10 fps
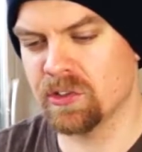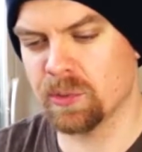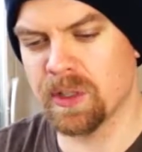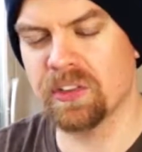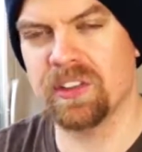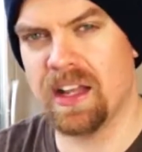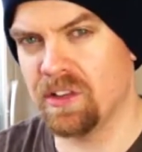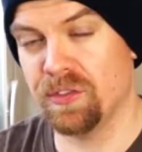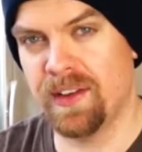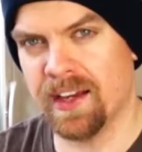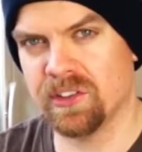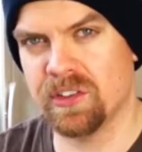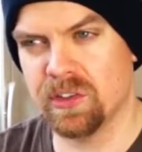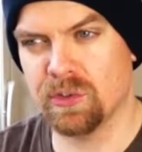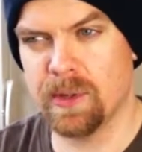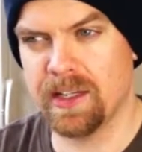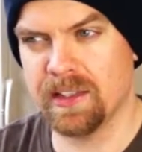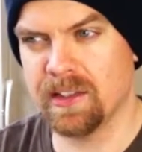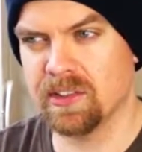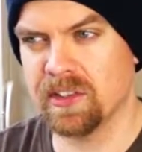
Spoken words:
a real satisfaction to drinking this.